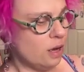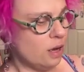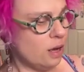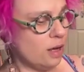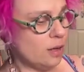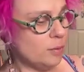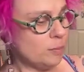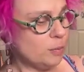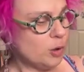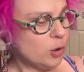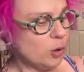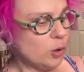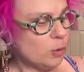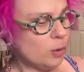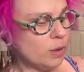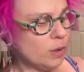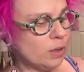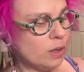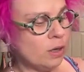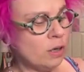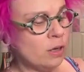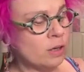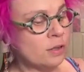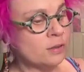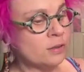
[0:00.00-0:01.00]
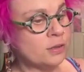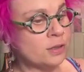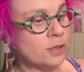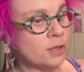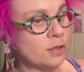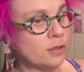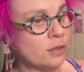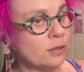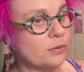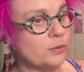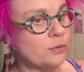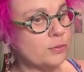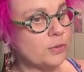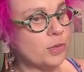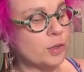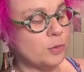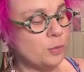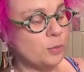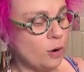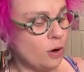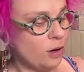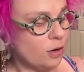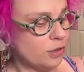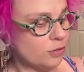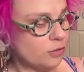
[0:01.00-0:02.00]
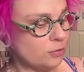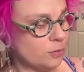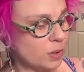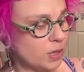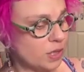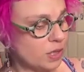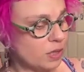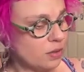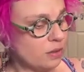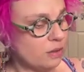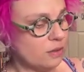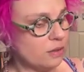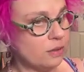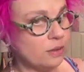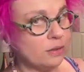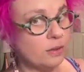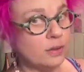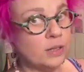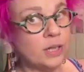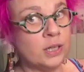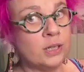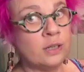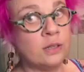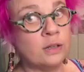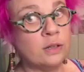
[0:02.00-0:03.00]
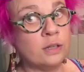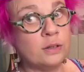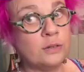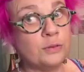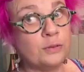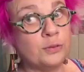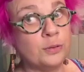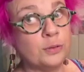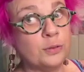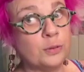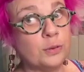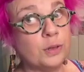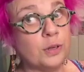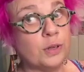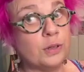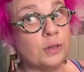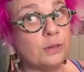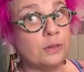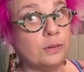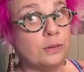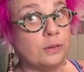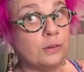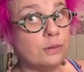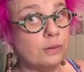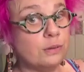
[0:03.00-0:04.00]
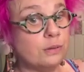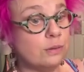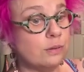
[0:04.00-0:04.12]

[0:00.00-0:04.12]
I'm going a-hunting for the part of me that can live through this.